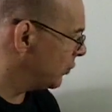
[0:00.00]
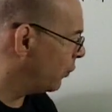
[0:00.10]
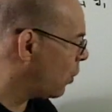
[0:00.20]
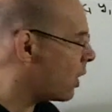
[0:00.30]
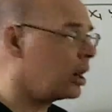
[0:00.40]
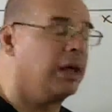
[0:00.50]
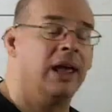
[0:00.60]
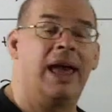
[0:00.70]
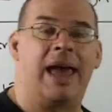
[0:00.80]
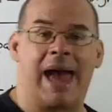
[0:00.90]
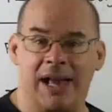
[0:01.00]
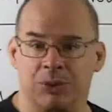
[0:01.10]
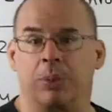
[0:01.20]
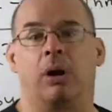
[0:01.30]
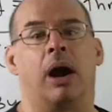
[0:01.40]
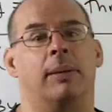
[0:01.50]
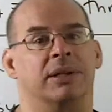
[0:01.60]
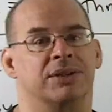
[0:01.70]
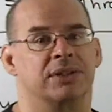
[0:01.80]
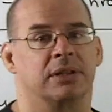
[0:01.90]
4 as
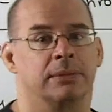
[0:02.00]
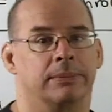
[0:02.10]
promised.